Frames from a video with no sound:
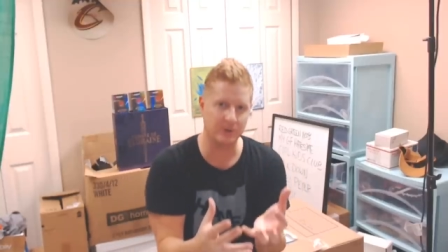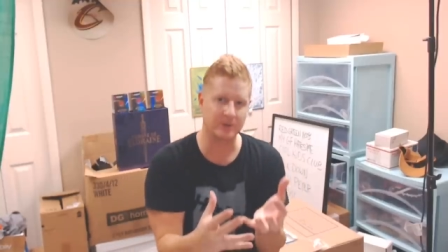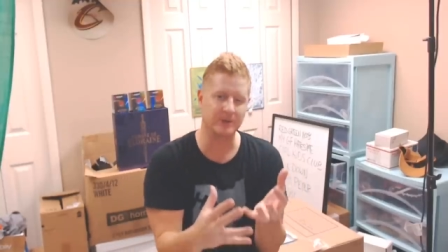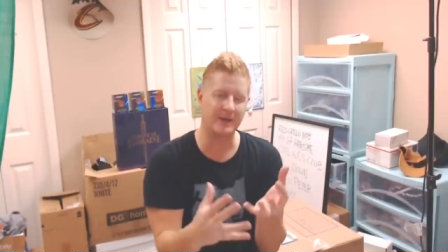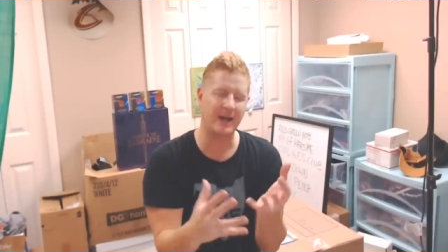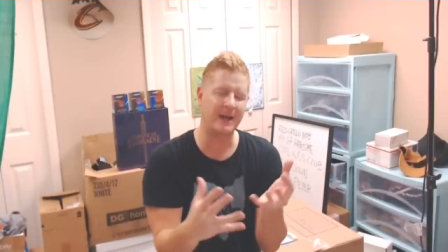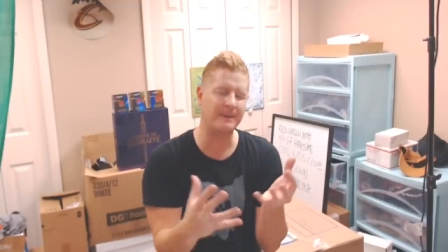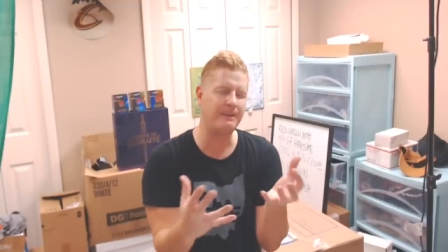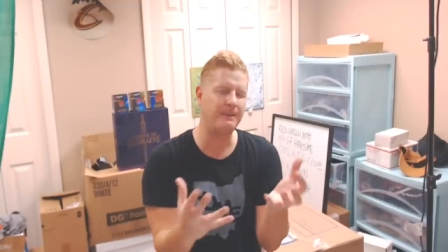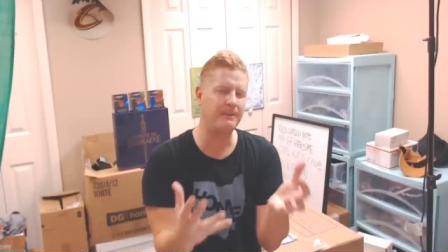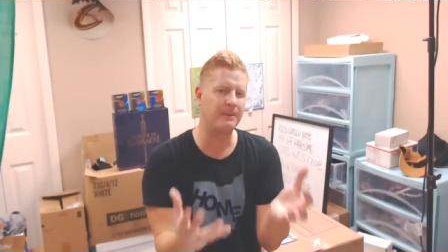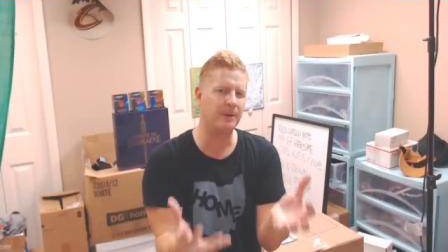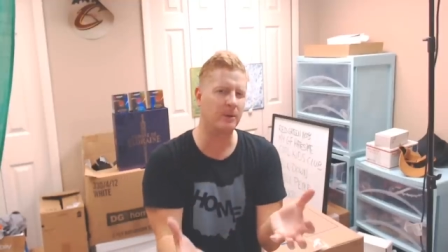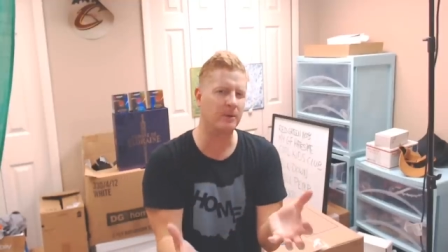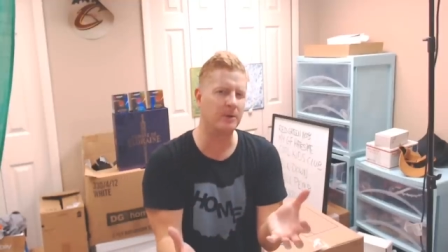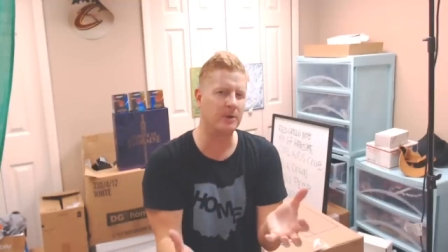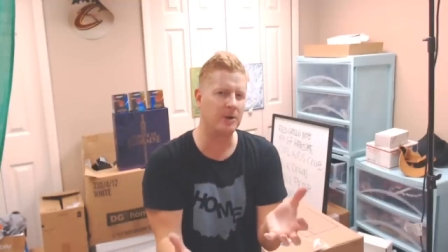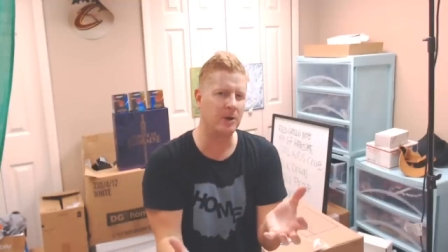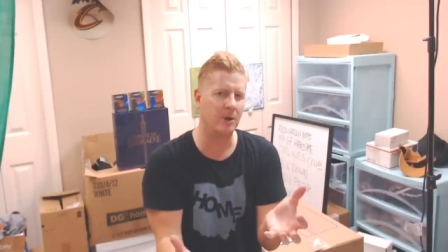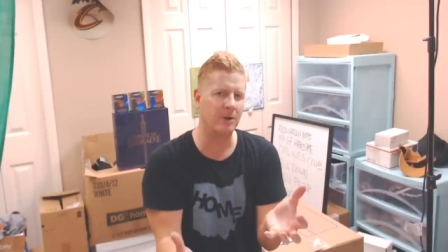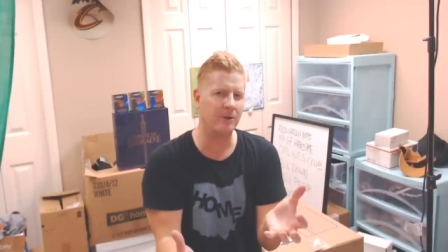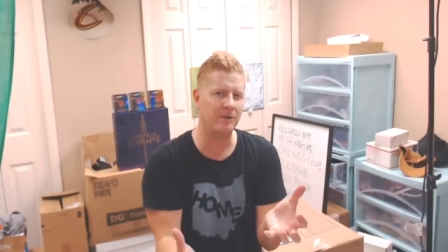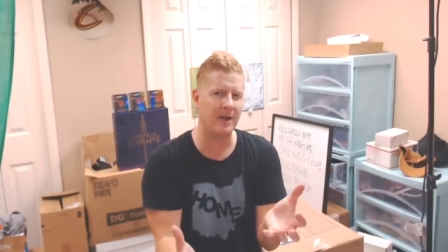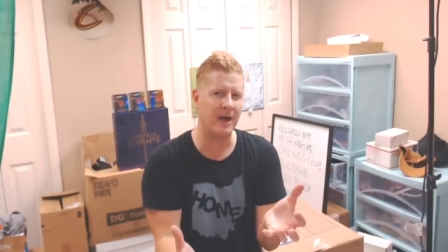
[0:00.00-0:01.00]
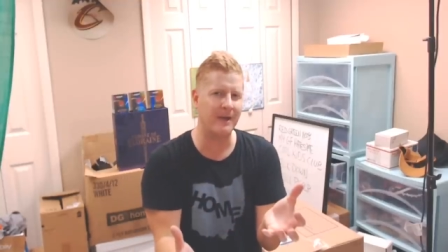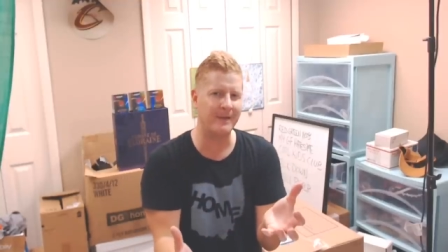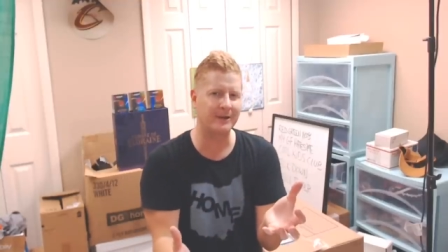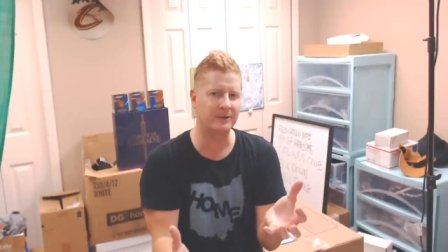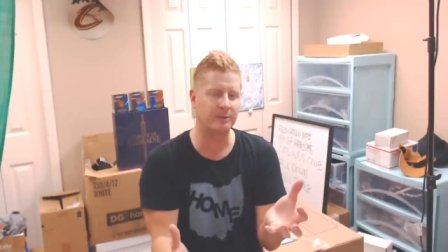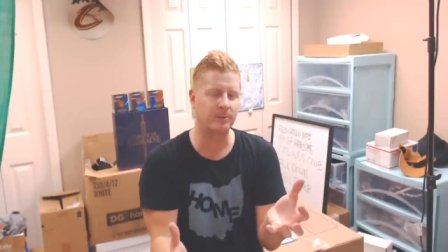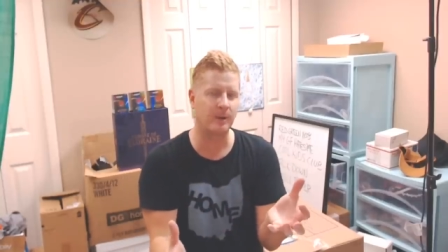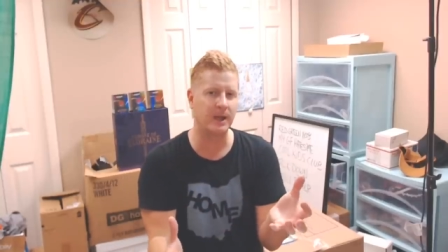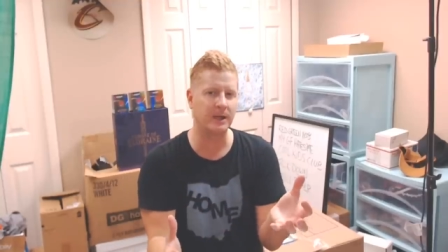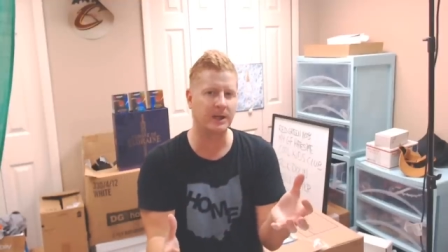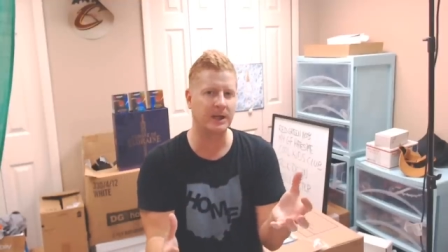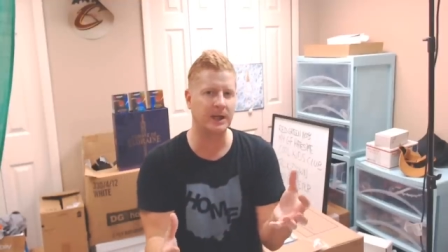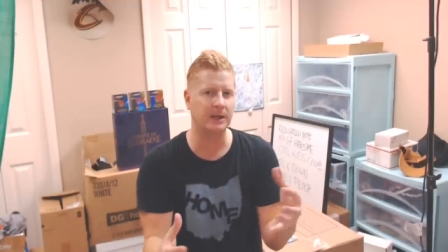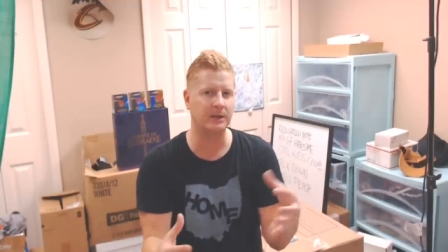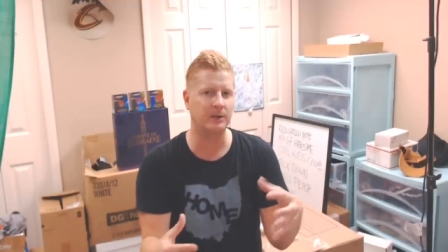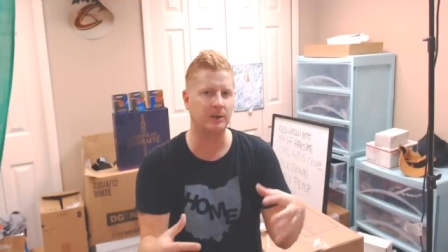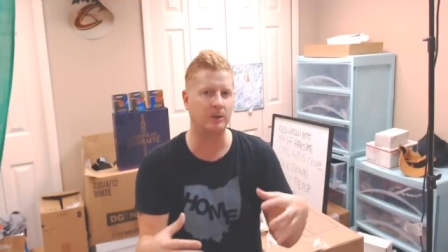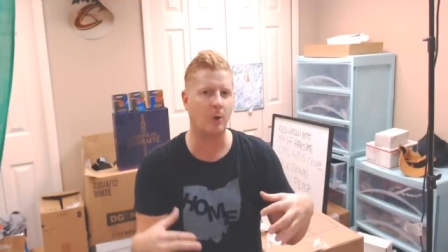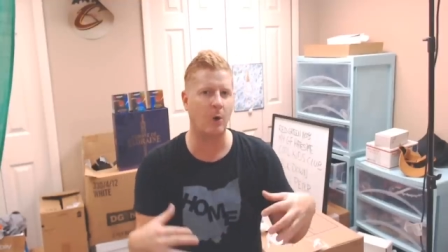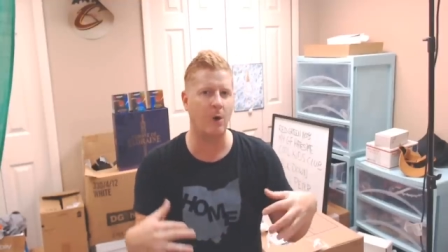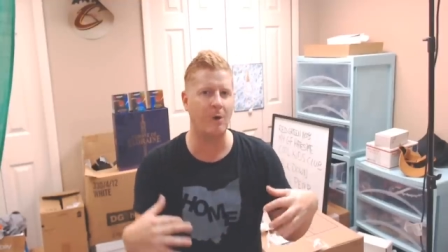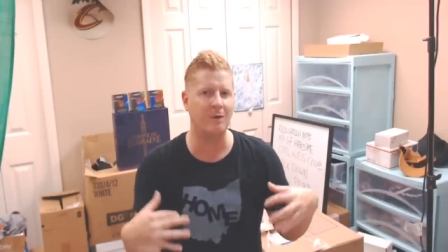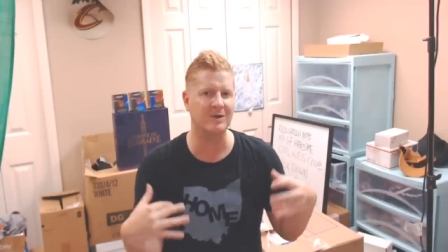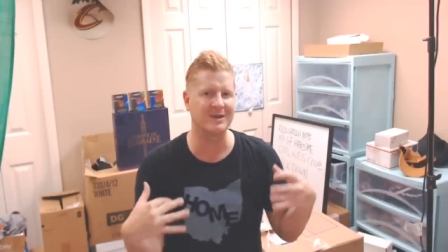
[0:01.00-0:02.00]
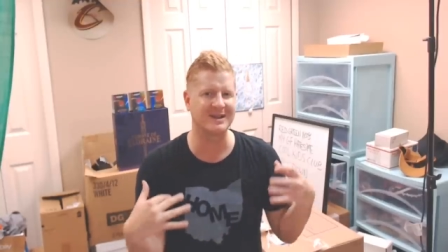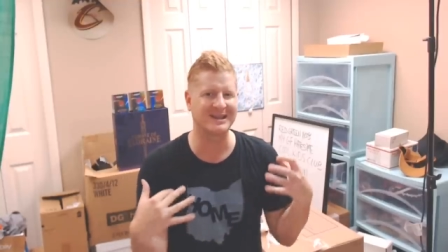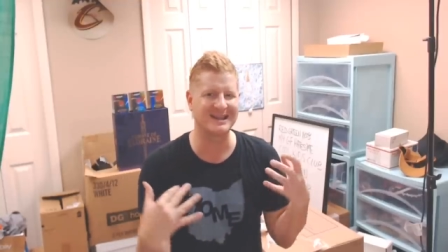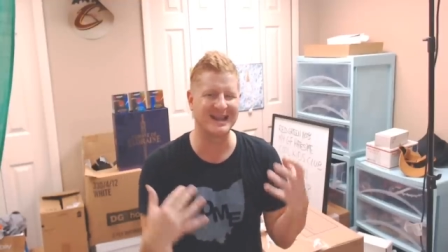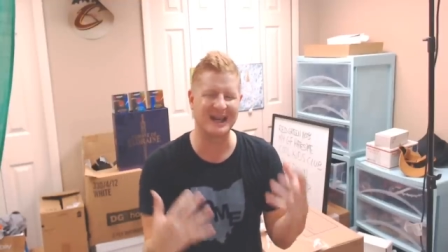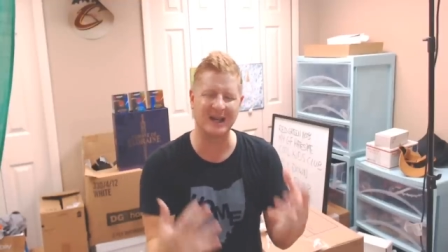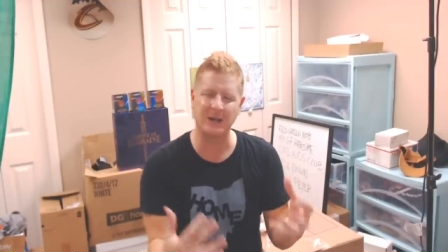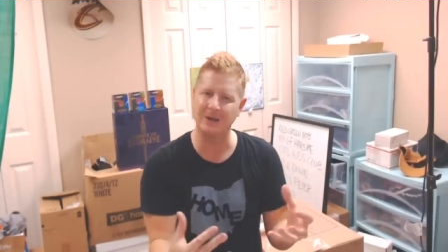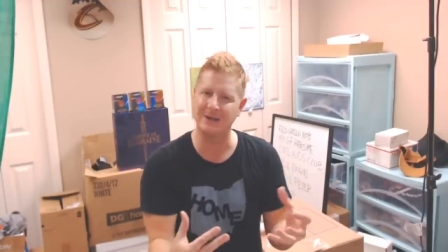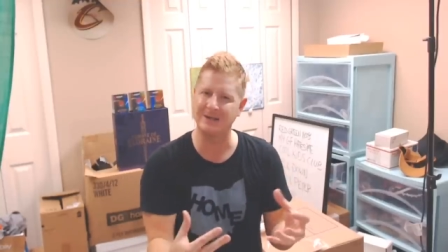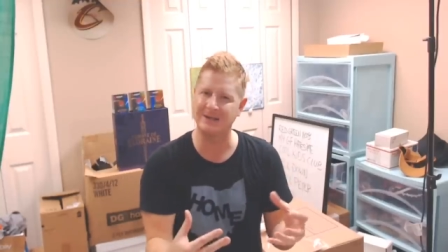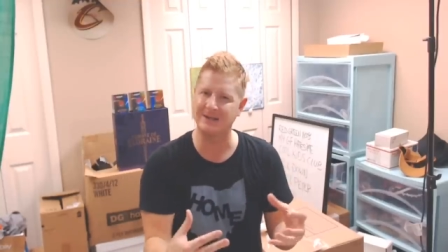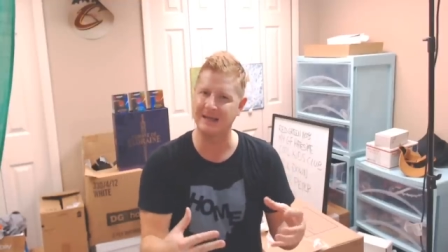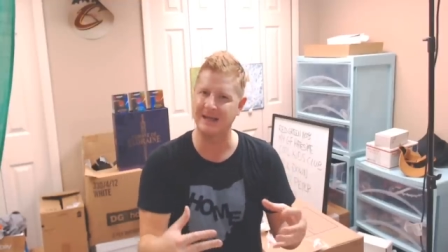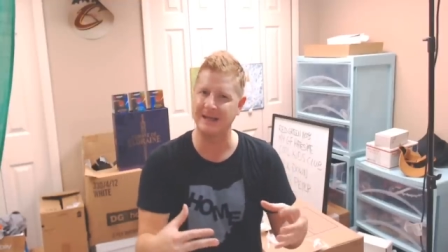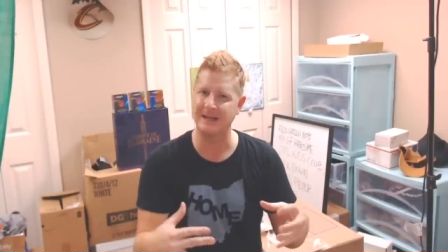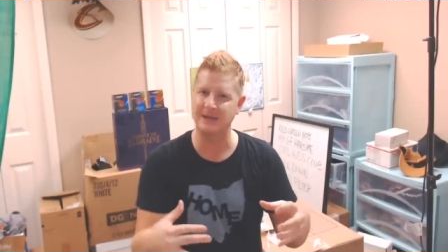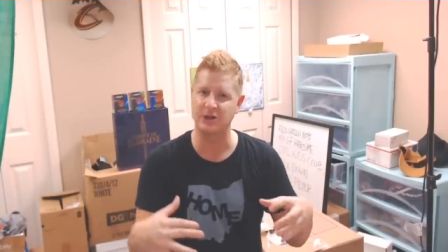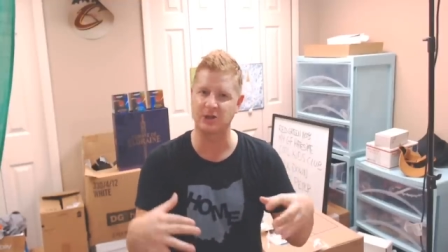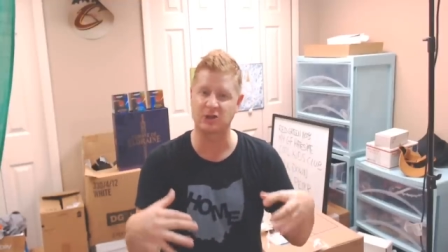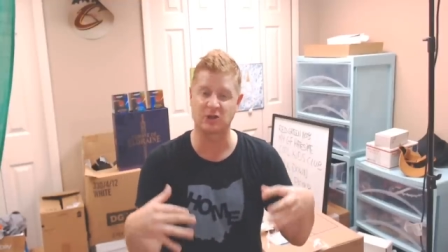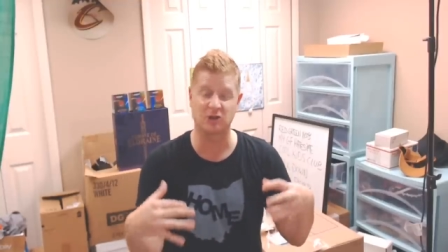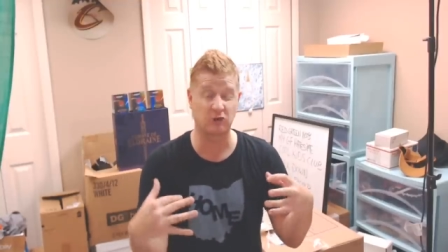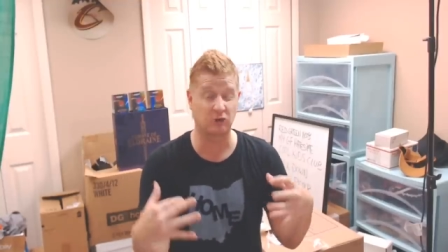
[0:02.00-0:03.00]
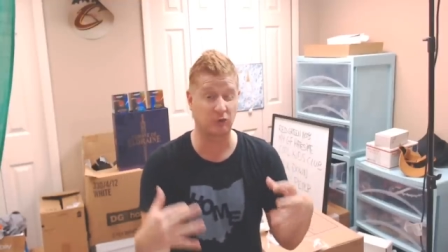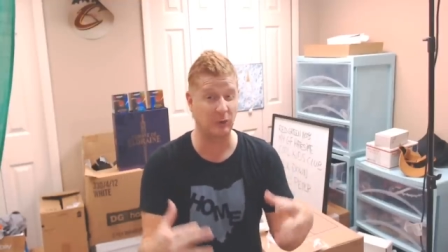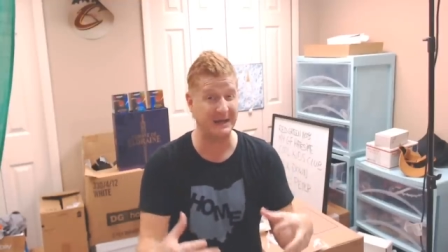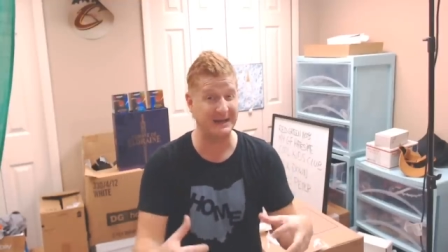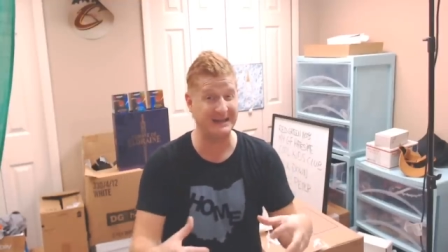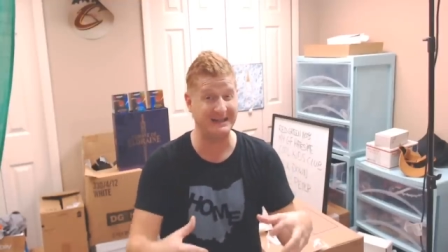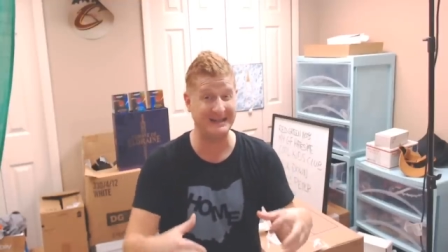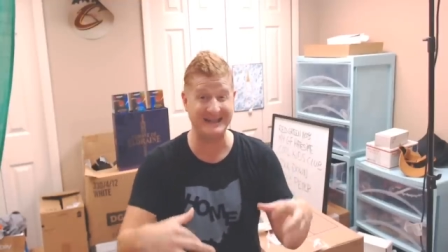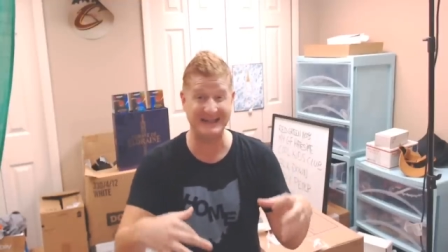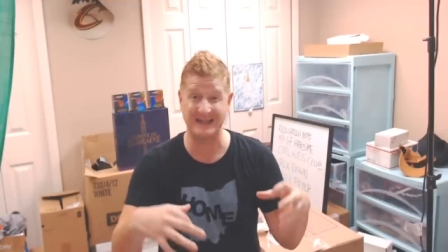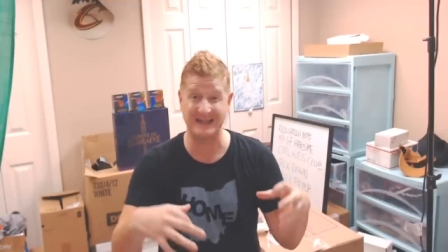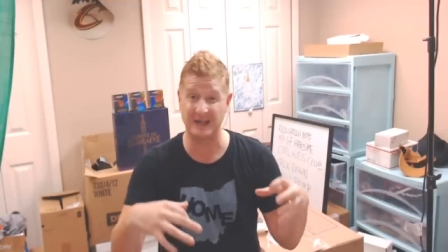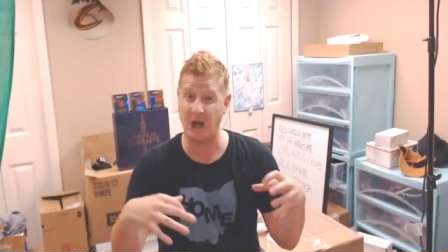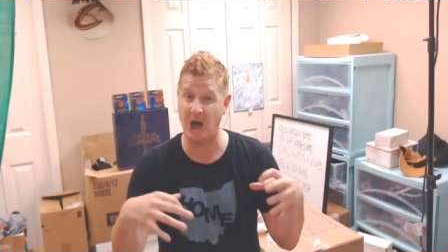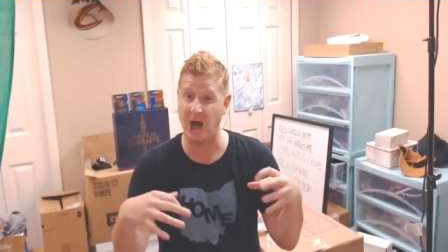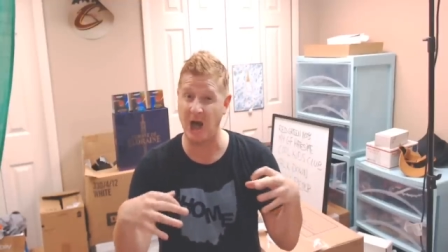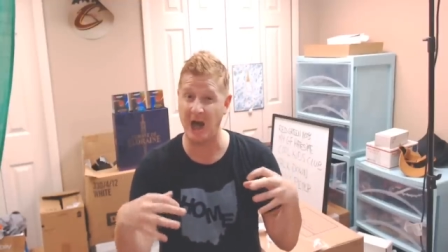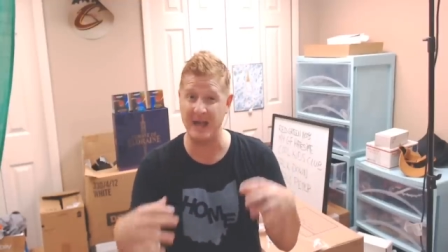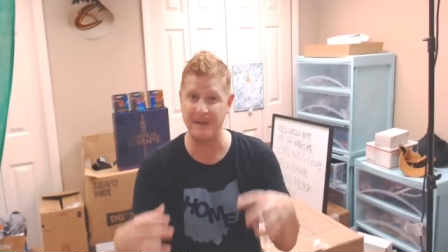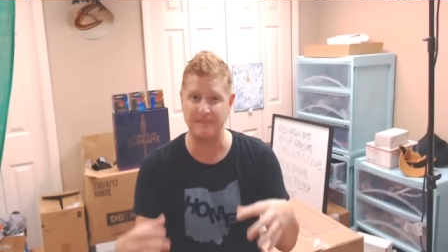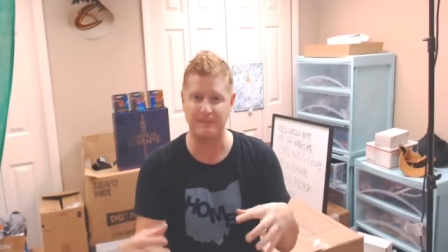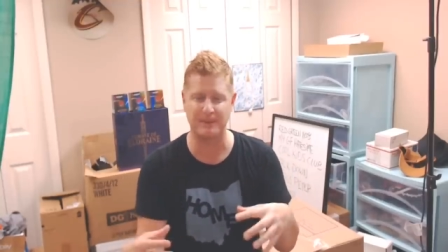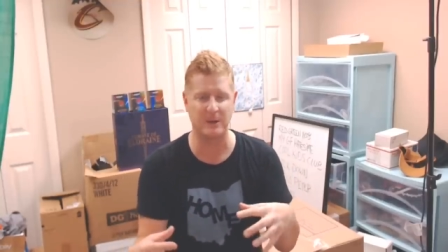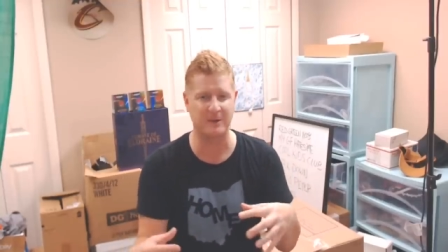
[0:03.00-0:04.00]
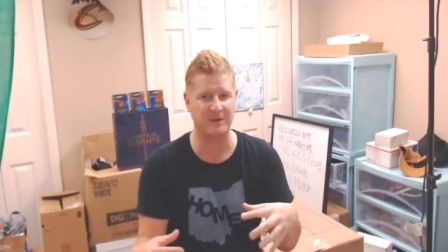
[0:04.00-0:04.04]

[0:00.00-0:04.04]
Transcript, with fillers: A lot of people don't know that. That's why I get a little overzealous and just crazy and hyper.